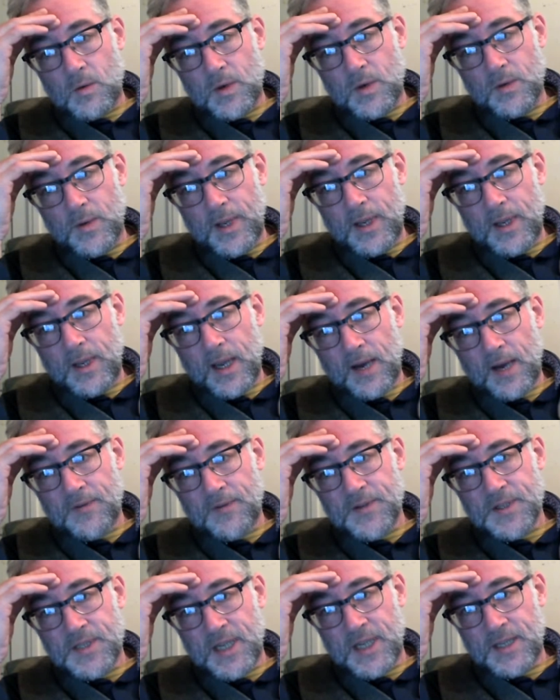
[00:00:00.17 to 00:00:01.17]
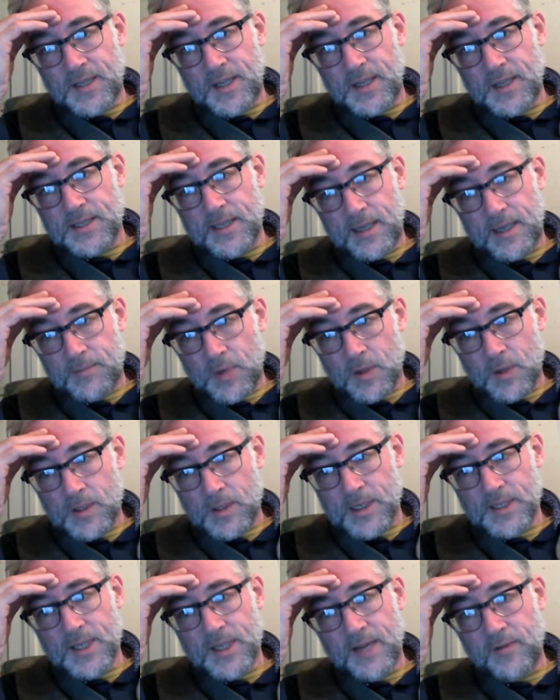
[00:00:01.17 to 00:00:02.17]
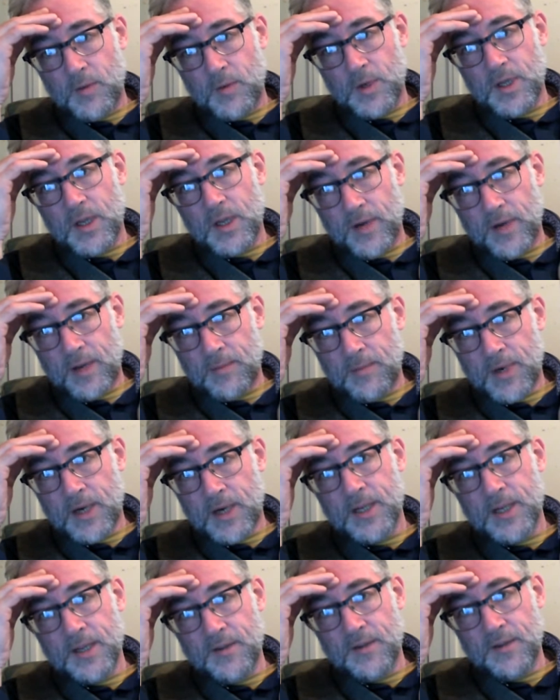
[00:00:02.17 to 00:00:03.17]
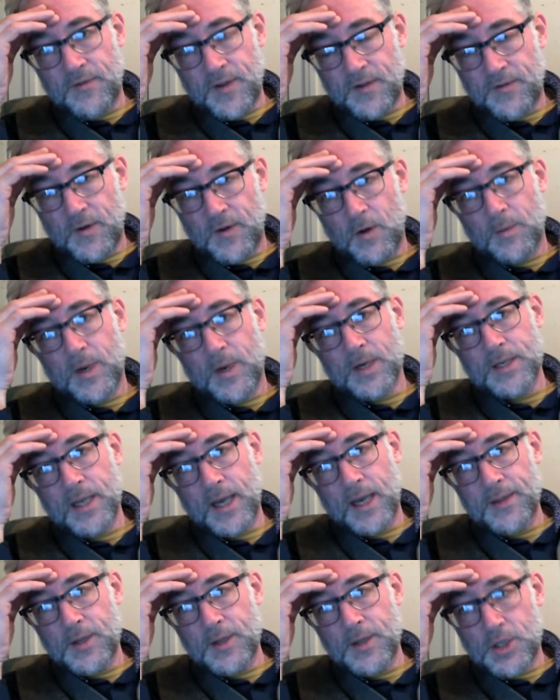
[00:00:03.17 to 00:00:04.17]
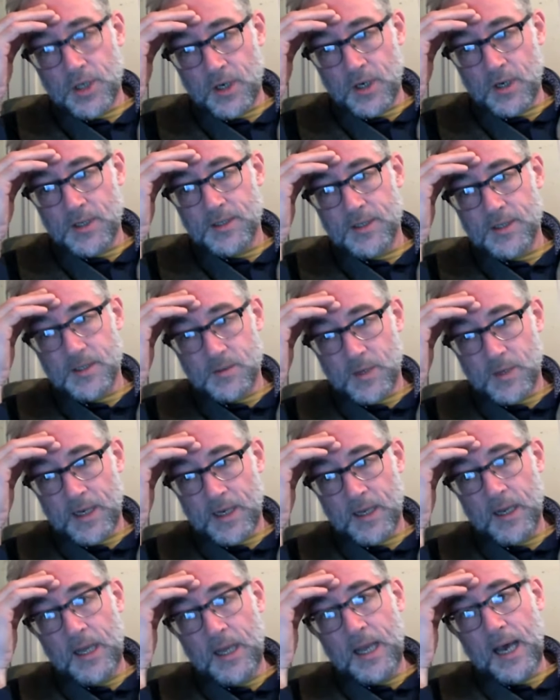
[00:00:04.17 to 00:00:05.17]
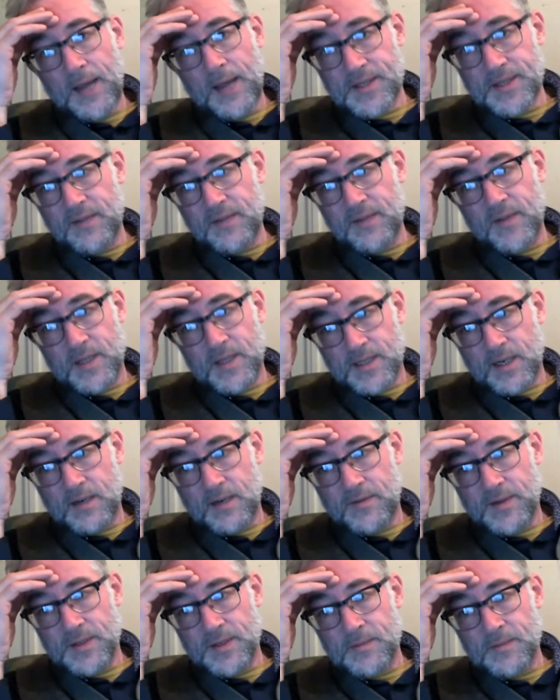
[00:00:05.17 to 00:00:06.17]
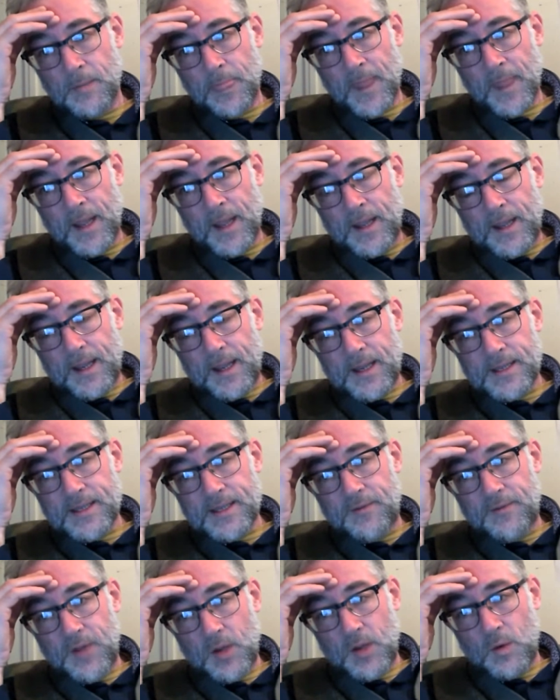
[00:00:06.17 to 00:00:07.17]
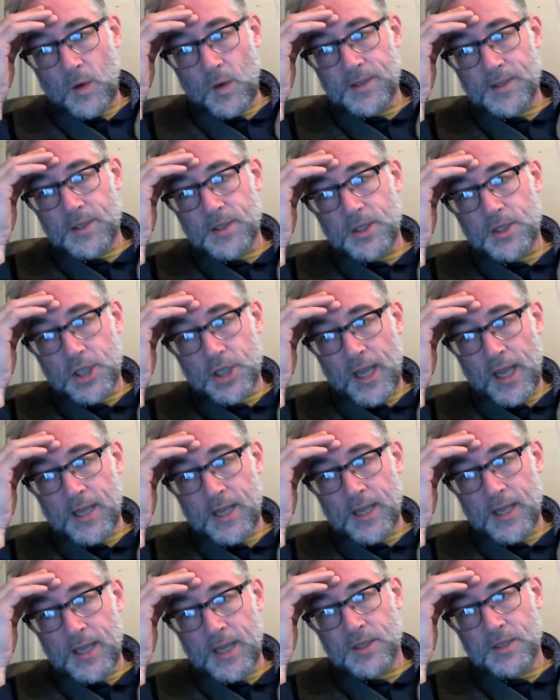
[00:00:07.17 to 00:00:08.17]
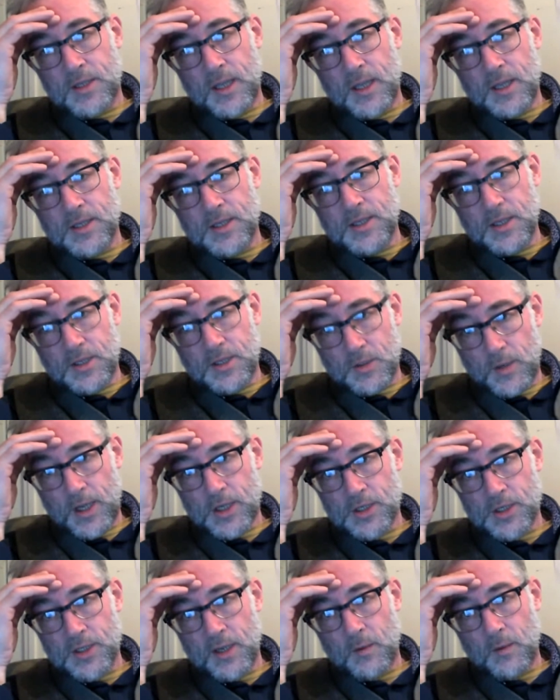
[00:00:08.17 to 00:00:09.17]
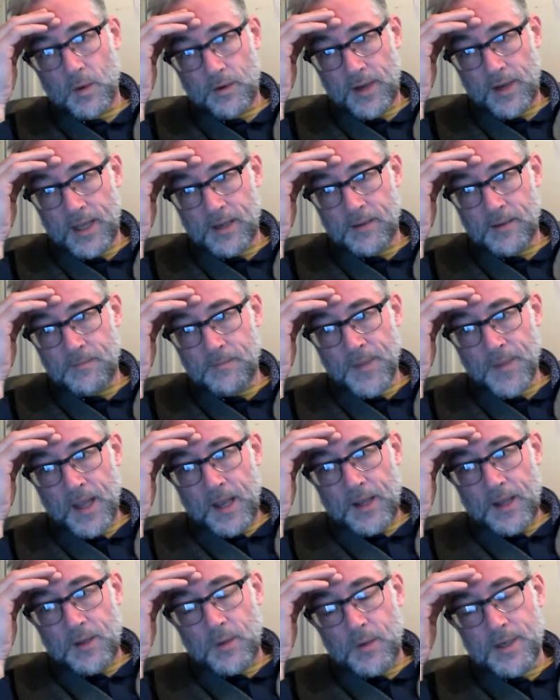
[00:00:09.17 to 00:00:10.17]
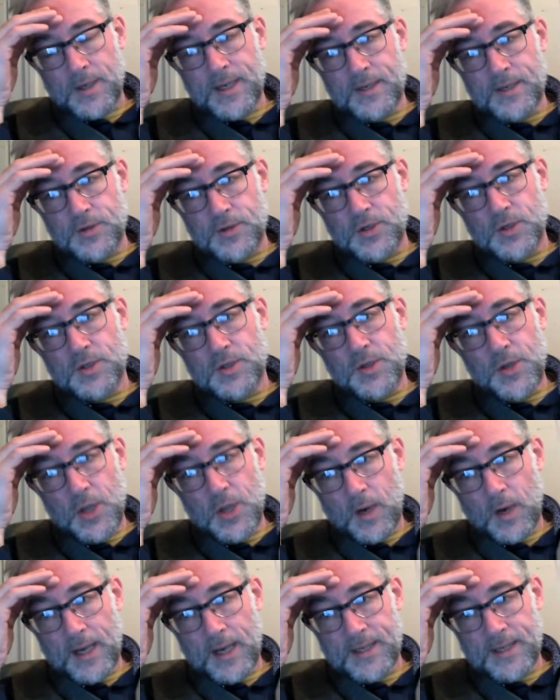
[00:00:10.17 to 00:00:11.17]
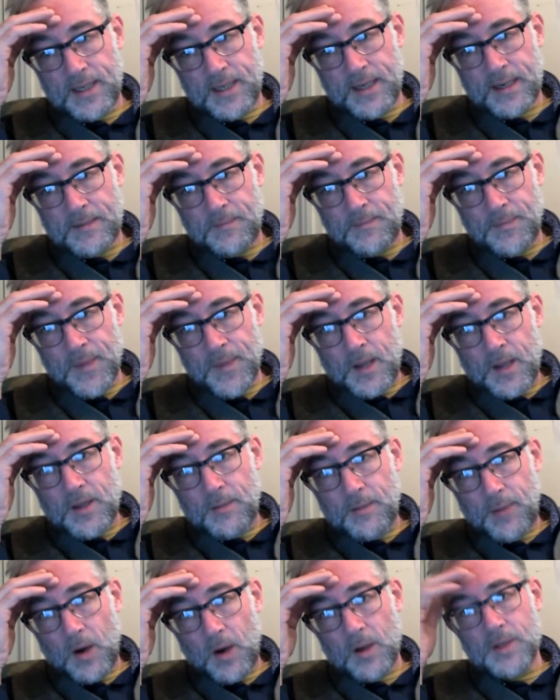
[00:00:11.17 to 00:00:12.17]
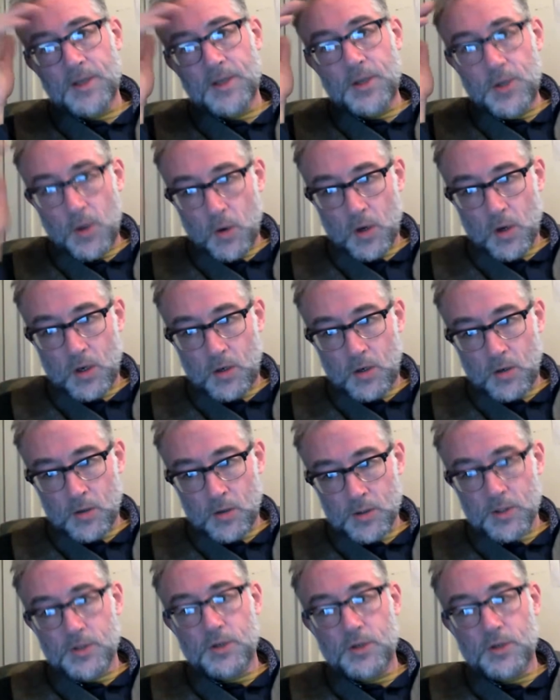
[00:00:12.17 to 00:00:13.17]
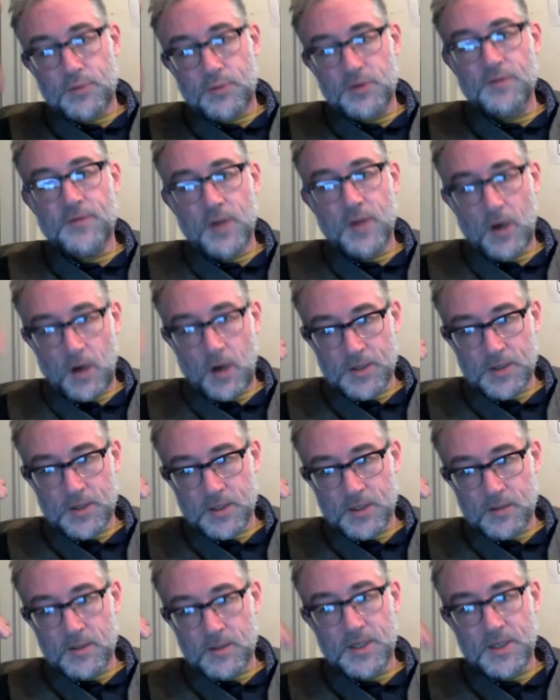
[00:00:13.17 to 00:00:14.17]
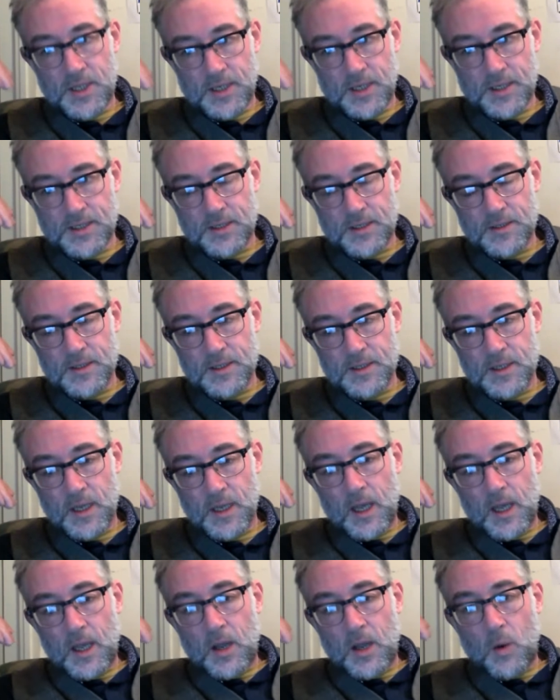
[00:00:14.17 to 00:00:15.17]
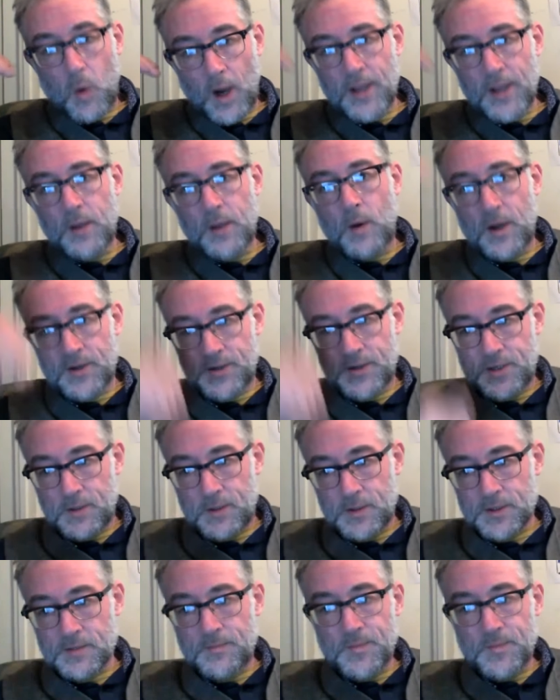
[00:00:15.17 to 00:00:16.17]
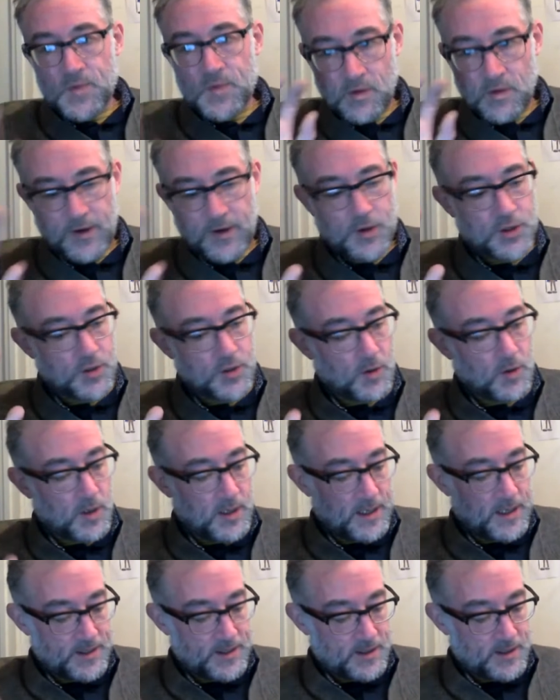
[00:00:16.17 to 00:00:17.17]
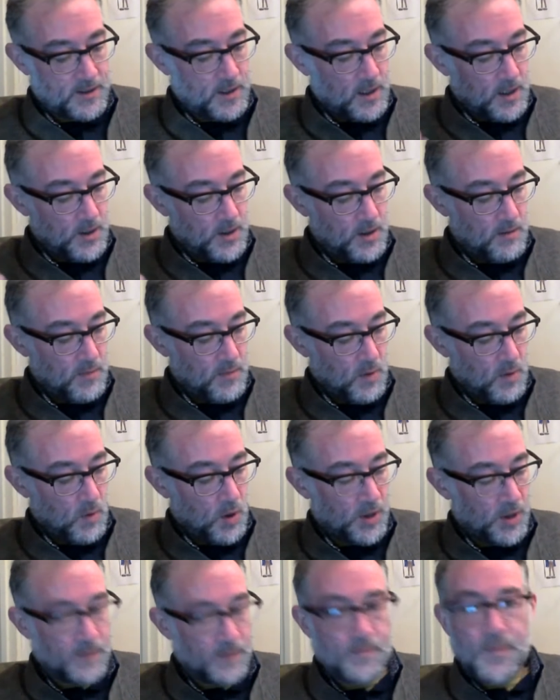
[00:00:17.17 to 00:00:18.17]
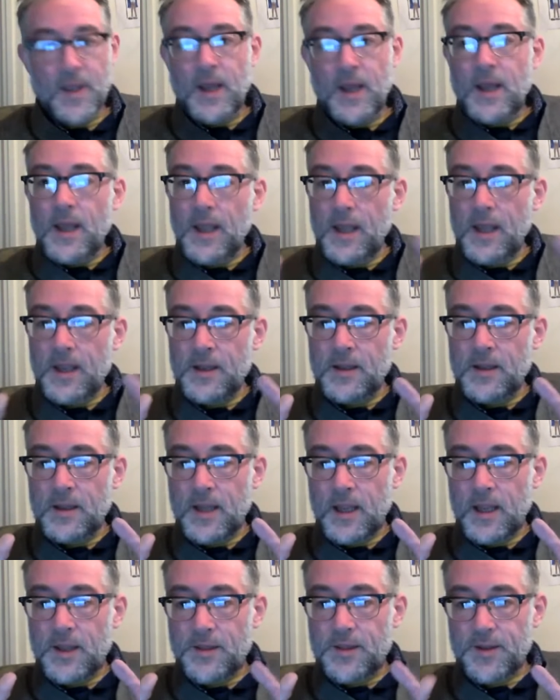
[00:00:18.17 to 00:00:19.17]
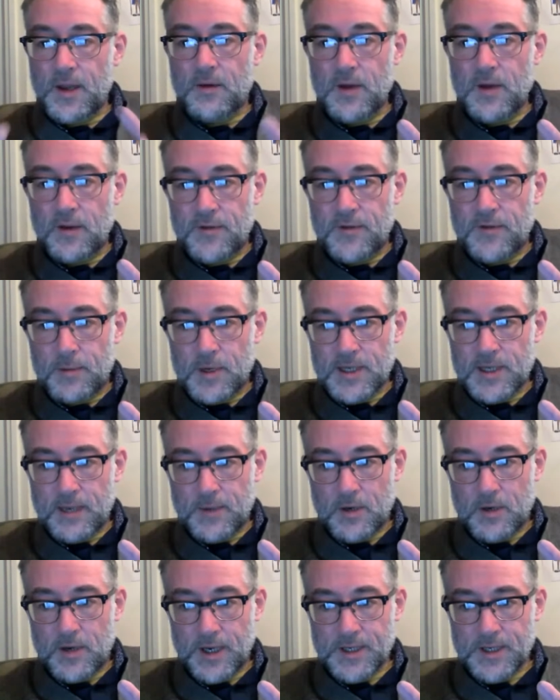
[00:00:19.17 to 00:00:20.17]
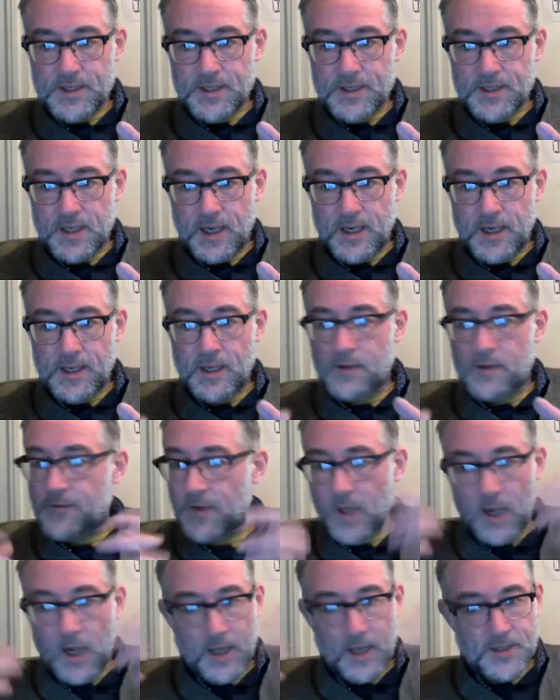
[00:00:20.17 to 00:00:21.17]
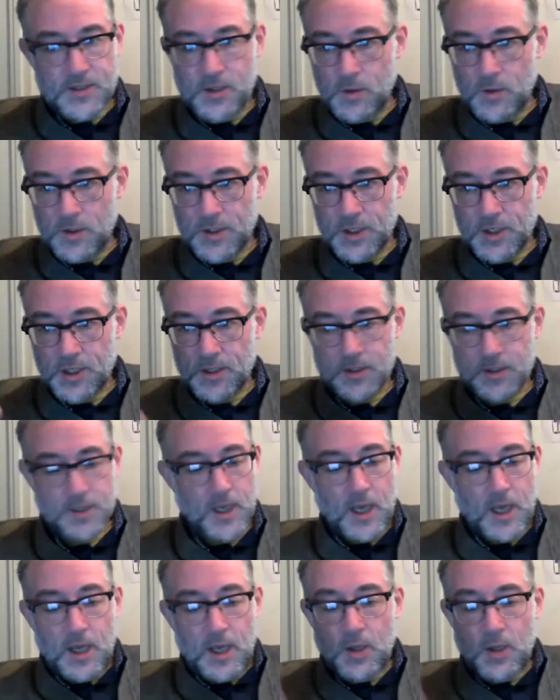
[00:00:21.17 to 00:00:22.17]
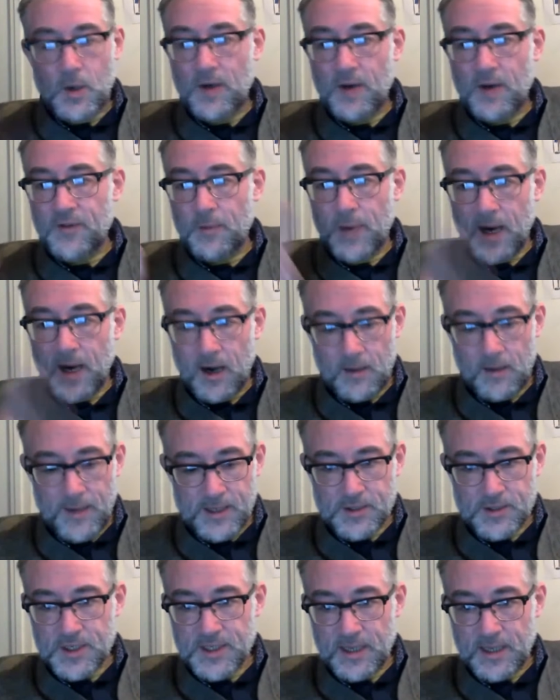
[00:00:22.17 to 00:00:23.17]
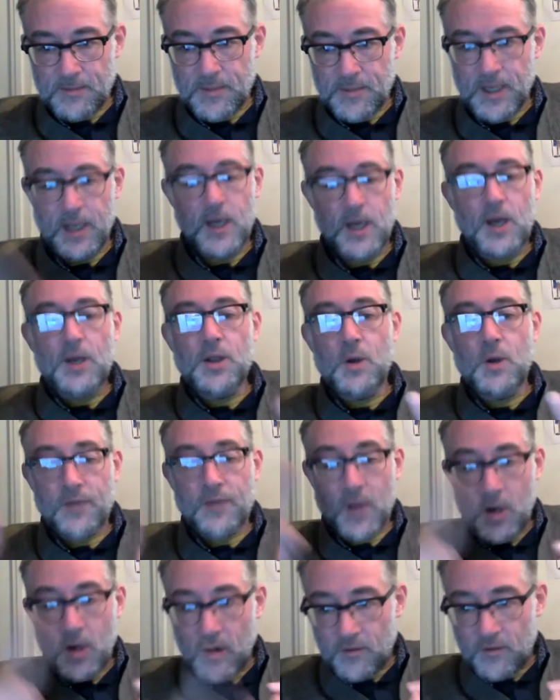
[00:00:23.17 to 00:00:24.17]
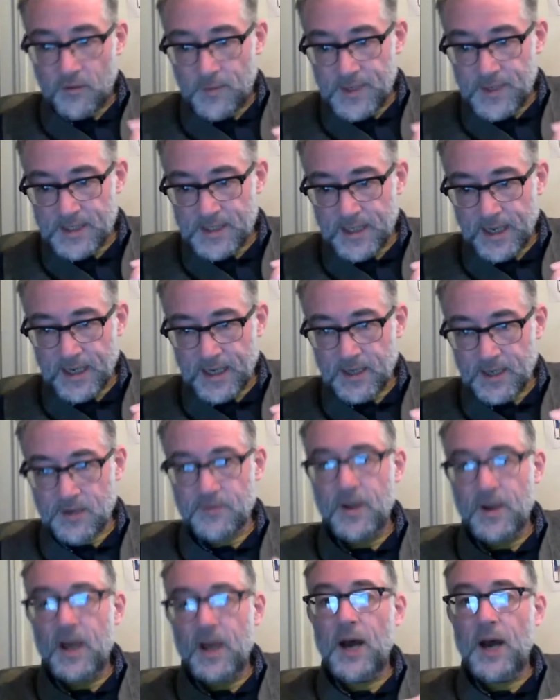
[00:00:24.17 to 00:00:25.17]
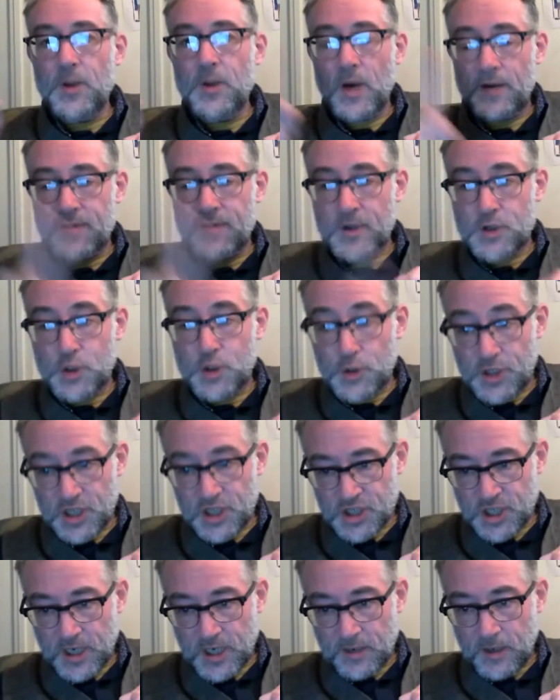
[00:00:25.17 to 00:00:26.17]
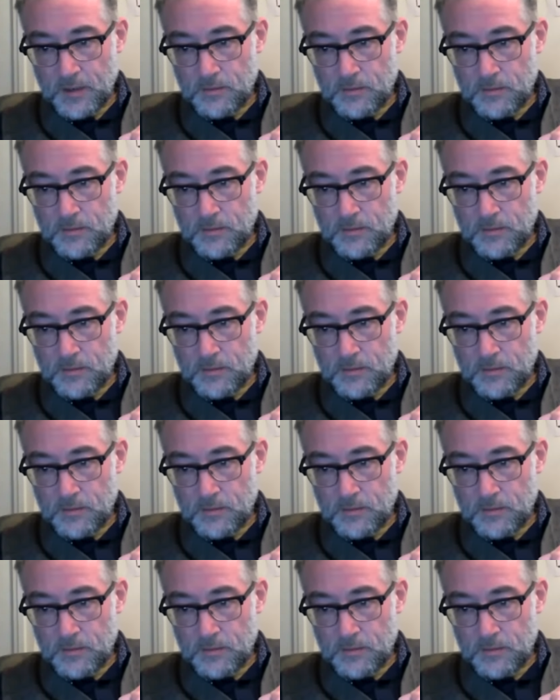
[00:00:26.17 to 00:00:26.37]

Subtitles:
what we have to say to these liberals, and to everyone in the Green Party and the Fianna Fáil Party and the journalists as well and the civil servants, is that if you want to change the situation that we're in and you want to introduce a new idea, the ball is in your court to prove to us, the citizens, why you want to do it. So a very short list. Number one, in the theory of liberal democratic society, for the last 200 years, you have the Parliamentary Assembly, you have the government executive, and you have the judiciary.